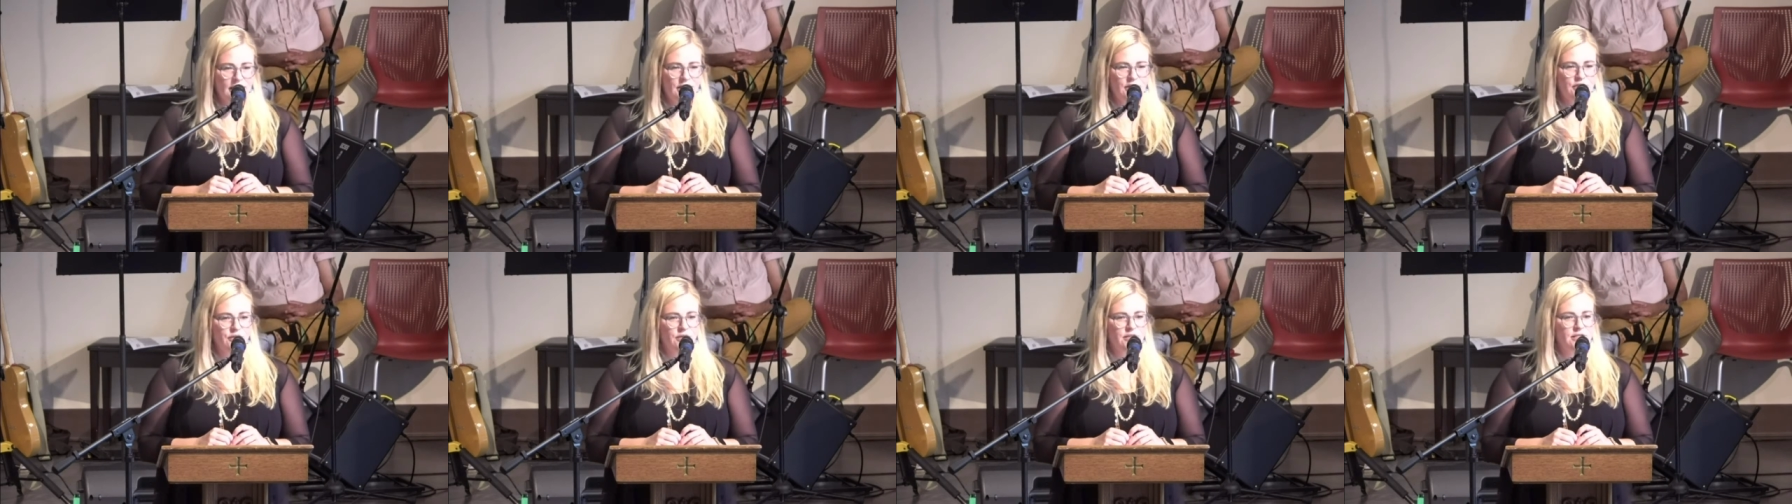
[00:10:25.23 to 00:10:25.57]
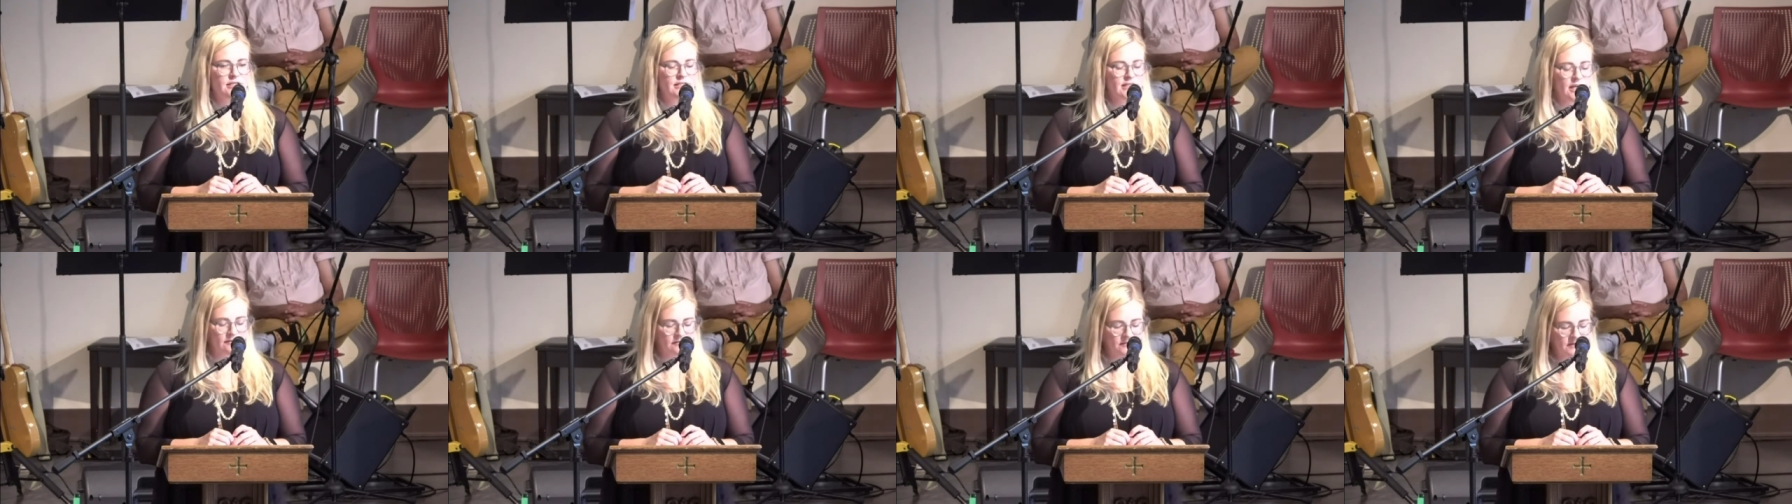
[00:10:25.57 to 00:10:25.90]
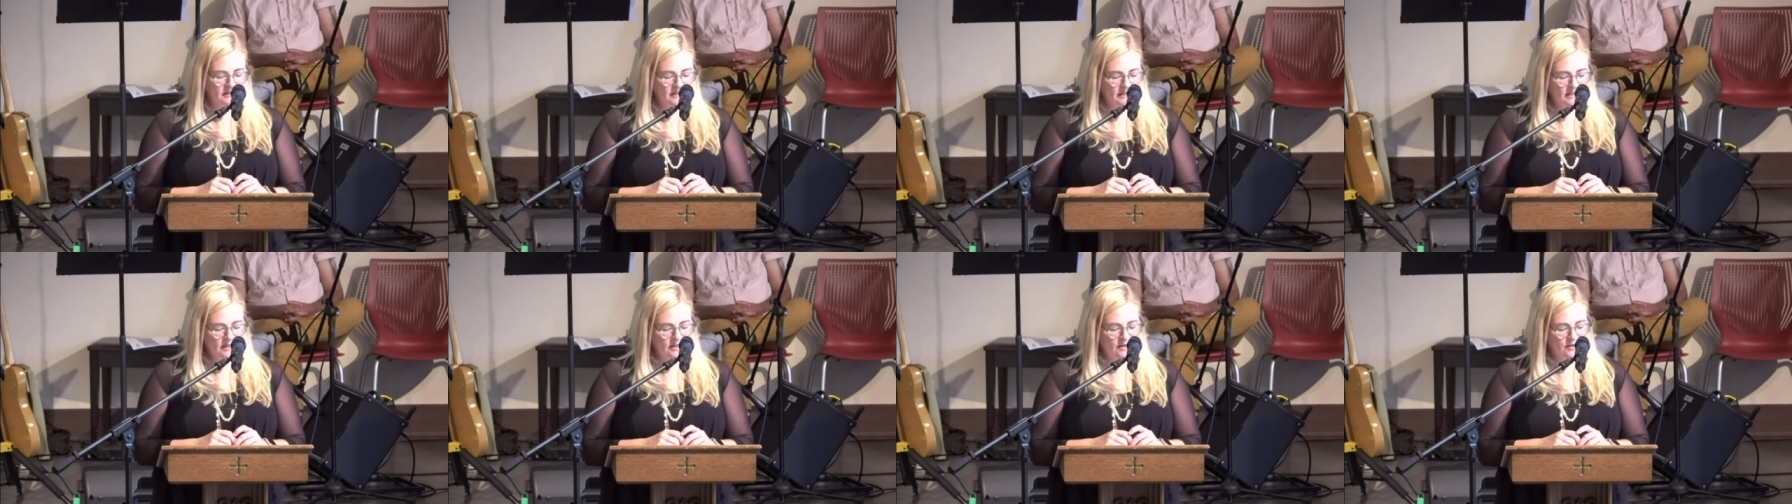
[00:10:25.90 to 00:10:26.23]
it took
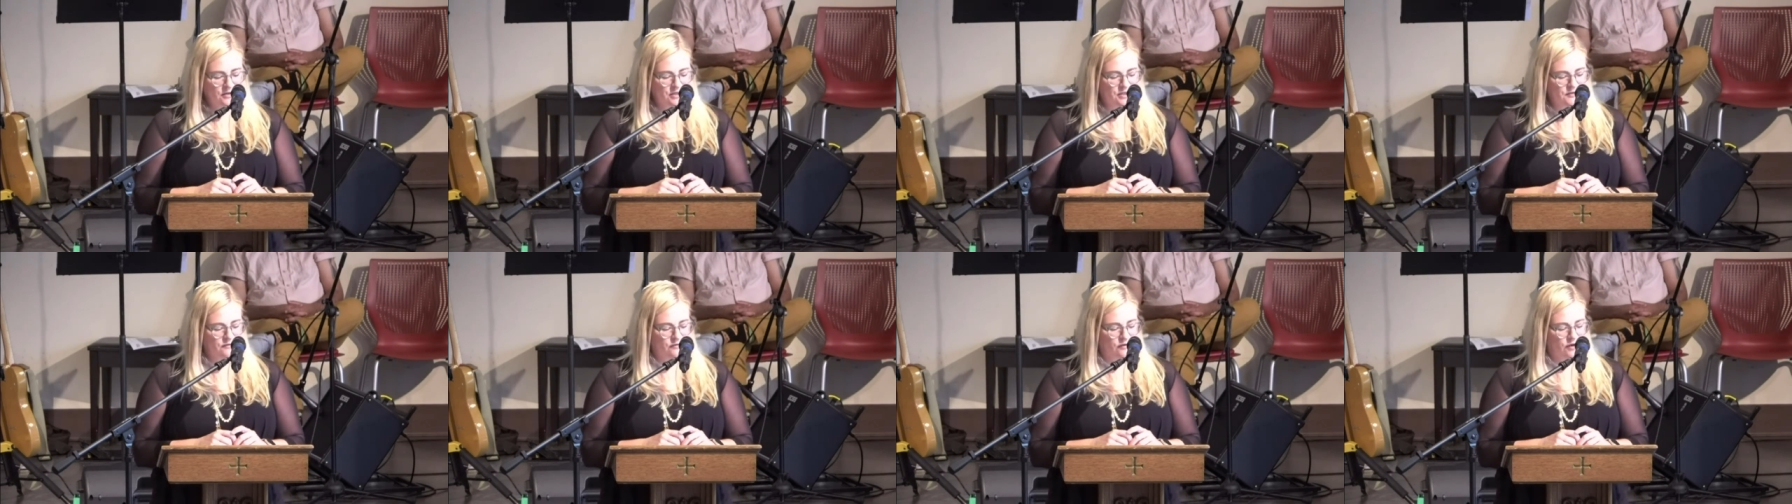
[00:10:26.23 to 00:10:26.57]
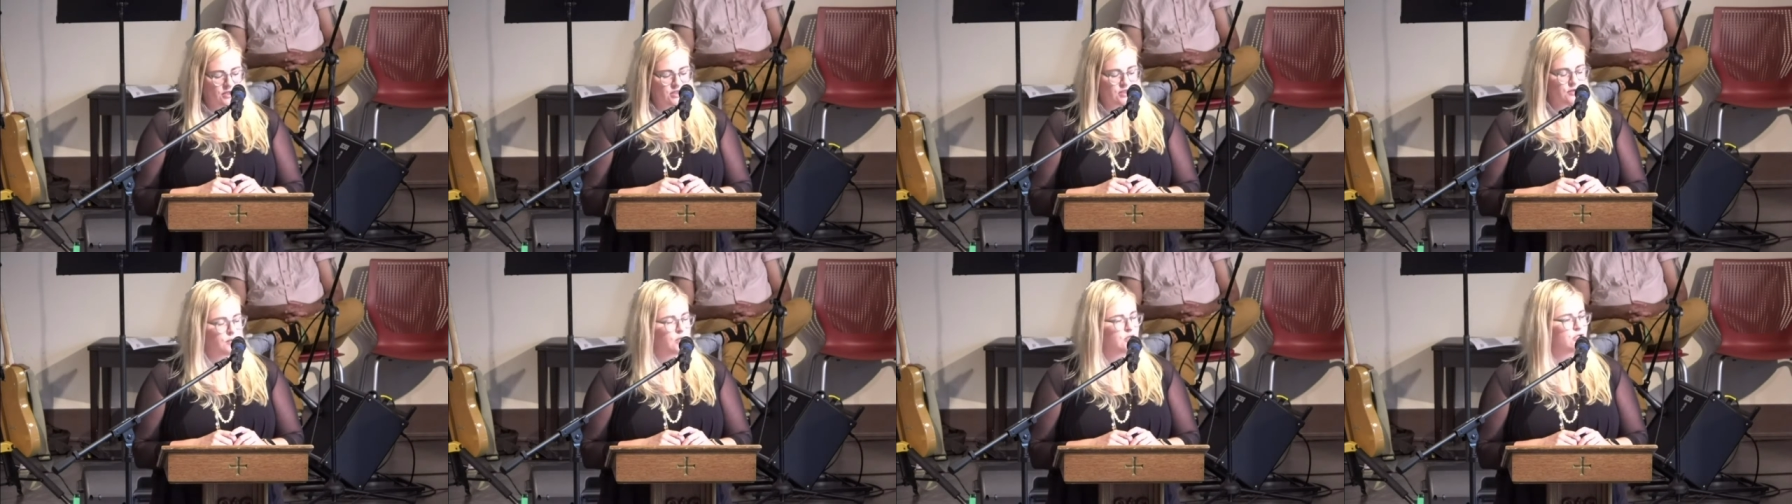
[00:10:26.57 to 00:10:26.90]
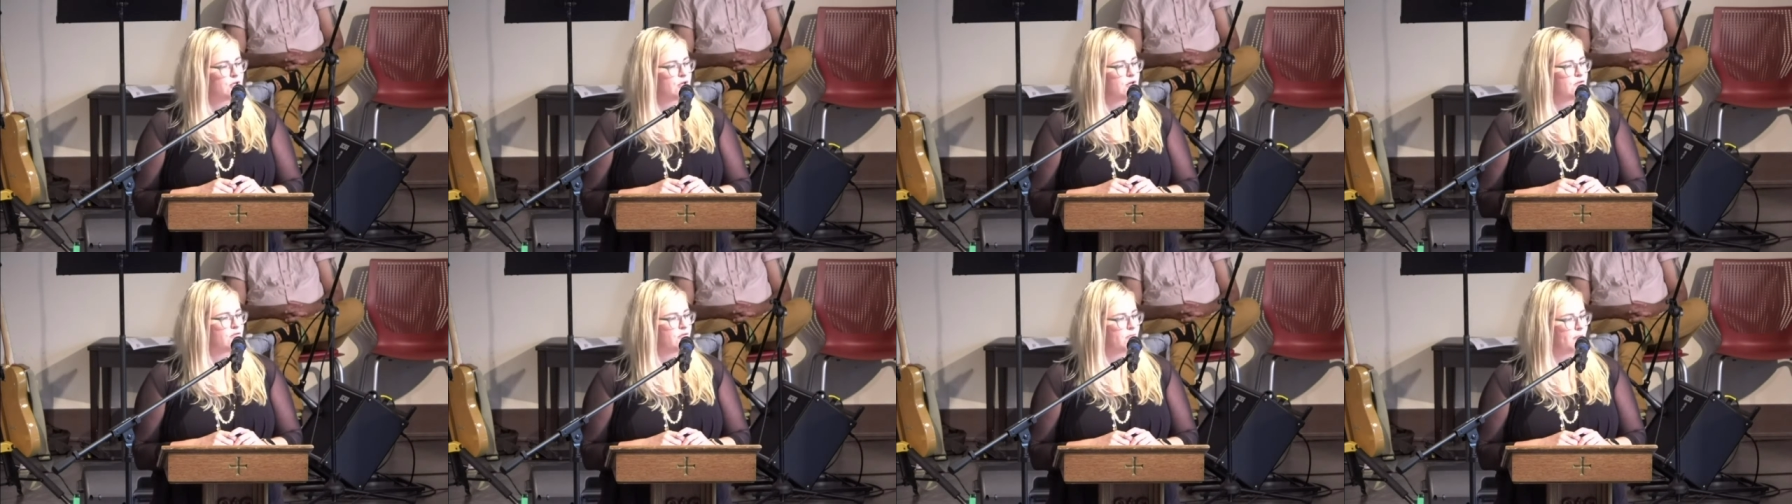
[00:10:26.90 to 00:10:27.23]
70 years for us to
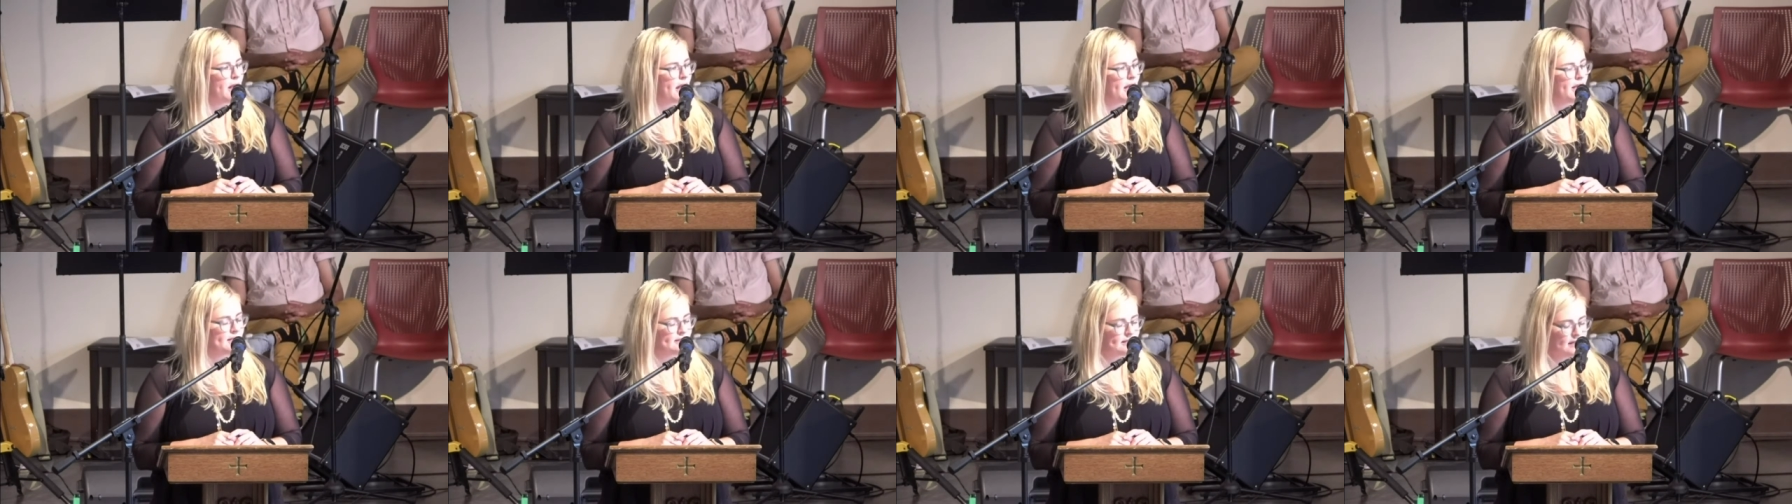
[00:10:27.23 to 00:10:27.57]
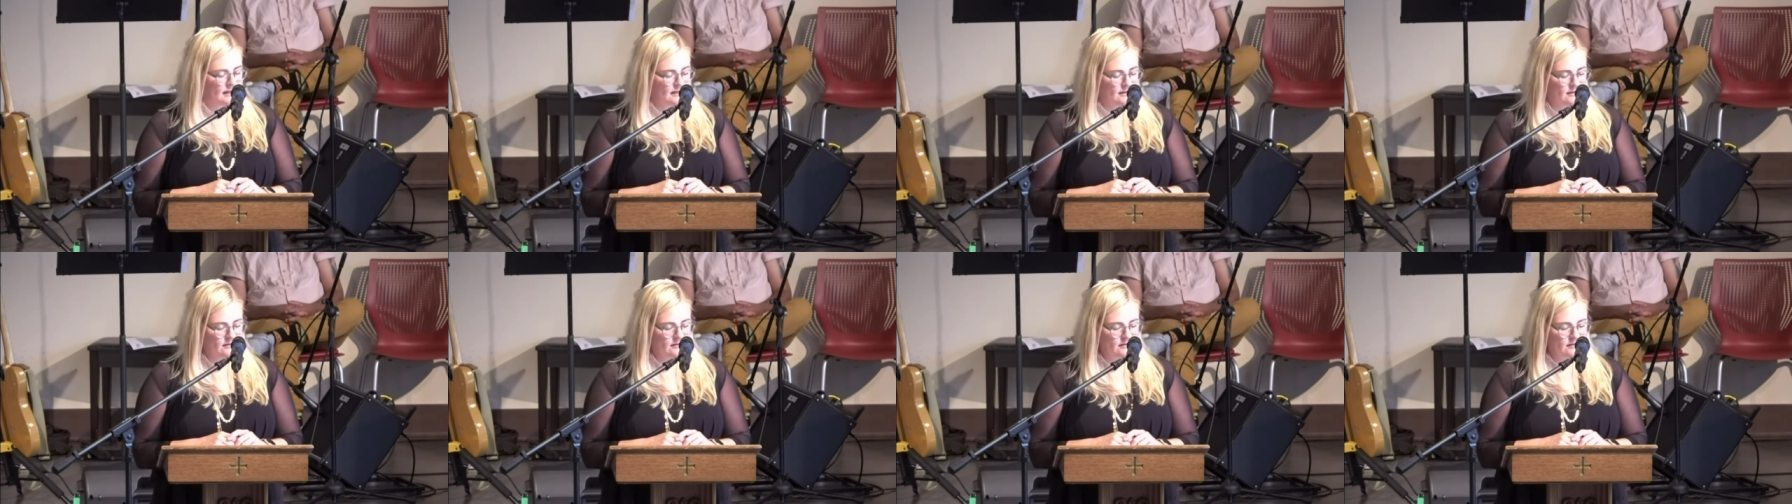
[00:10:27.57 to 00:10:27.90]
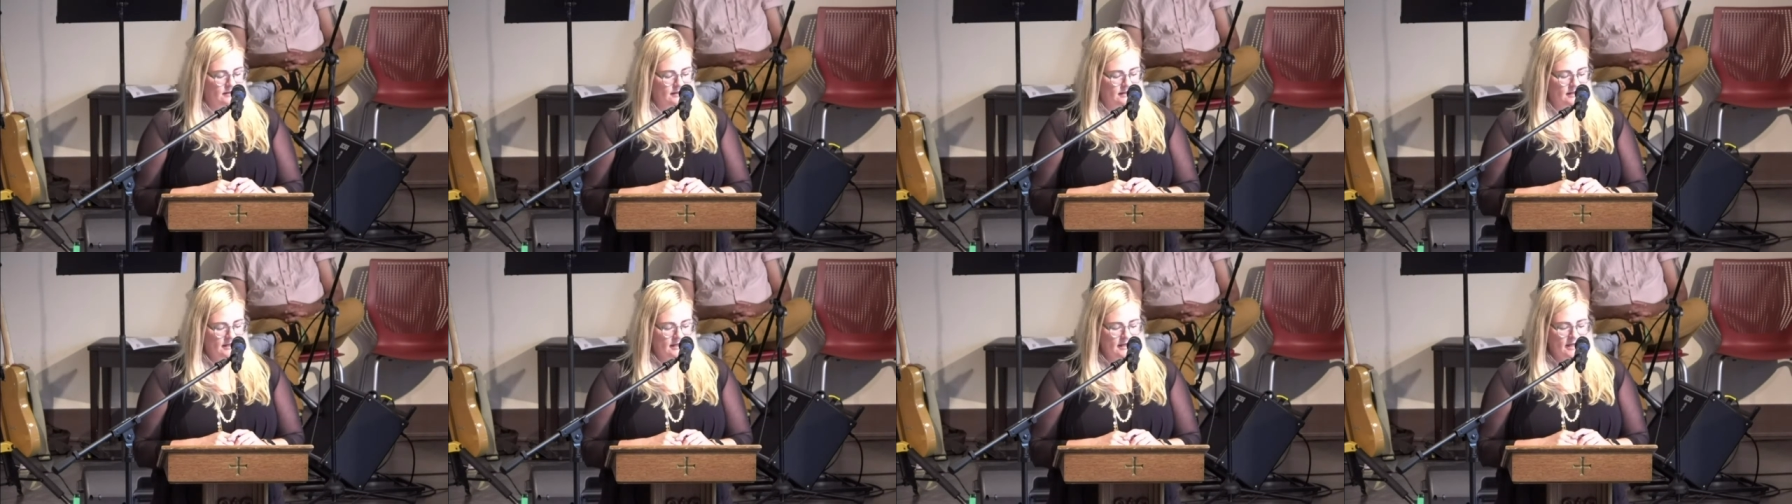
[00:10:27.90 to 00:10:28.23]
return from exile.